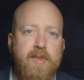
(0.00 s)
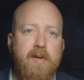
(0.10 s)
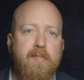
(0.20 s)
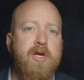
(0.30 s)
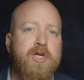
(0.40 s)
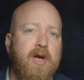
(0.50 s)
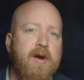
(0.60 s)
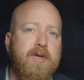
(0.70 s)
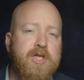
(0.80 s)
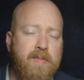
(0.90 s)
but you shall hear
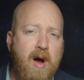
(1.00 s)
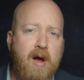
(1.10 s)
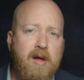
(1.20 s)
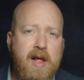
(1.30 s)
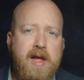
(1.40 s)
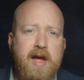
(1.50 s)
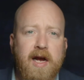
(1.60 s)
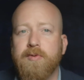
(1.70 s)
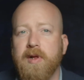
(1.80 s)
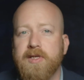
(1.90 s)
the small as
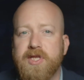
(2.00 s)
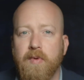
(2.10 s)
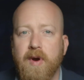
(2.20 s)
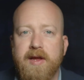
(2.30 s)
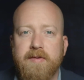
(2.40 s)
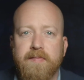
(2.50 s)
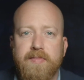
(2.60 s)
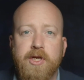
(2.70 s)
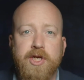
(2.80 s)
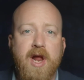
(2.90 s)
well as the great.
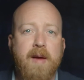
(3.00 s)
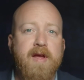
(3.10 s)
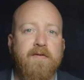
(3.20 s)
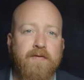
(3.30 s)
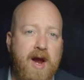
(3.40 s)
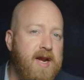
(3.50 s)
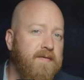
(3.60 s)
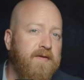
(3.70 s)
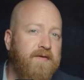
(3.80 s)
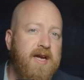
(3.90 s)
You shall not be afraid of
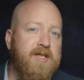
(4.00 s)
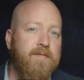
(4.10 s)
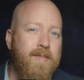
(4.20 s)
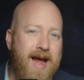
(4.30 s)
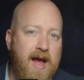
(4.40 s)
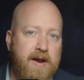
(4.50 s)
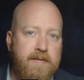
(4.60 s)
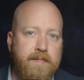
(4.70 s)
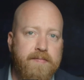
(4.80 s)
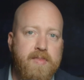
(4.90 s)
the face of
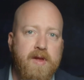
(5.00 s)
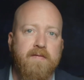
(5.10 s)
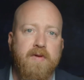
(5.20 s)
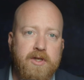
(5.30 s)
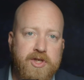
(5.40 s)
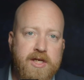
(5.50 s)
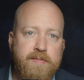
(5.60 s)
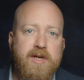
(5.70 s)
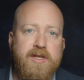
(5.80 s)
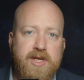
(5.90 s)
man, for the
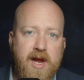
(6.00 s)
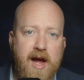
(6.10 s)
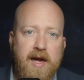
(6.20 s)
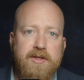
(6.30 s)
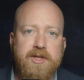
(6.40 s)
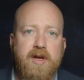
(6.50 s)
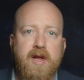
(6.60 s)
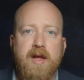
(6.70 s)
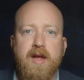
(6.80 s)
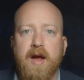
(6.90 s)
judgment is God's,
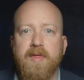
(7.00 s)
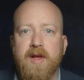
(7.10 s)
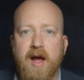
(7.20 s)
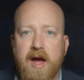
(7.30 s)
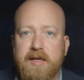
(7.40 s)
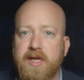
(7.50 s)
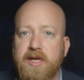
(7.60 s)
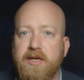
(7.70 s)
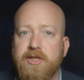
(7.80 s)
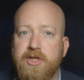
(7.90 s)
and the cause that
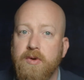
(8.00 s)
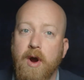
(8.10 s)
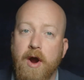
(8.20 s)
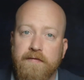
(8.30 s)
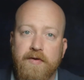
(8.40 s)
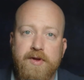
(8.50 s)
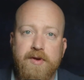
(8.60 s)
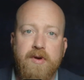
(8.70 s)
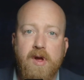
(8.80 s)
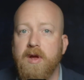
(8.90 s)
is too hard for you,
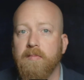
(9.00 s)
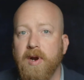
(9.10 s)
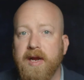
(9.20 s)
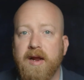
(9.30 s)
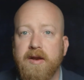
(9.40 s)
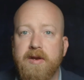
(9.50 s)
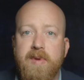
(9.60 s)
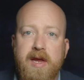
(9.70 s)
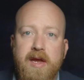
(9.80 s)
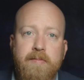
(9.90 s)
bring it unto
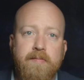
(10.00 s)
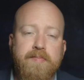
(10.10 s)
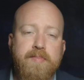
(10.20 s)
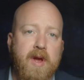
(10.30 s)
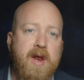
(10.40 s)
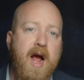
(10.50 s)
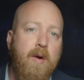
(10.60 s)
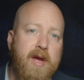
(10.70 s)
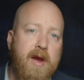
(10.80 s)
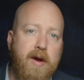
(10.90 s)
me, and I will
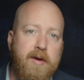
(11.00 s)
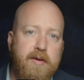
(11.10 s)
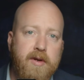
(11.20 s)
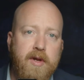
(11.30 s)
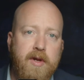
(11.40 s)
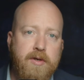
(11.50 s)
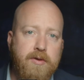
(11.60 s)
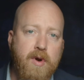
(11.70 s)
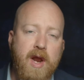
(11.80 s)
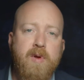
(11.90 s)
hear it.
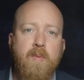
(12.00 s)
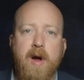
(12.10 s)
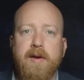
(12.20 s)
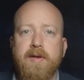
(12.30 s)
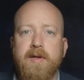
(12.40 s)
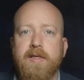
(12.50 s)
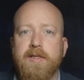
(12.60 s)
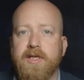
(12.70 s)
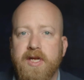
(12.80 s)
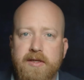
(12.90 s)
Deuteronomy
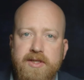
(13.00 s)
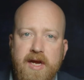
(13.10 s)
1:16 and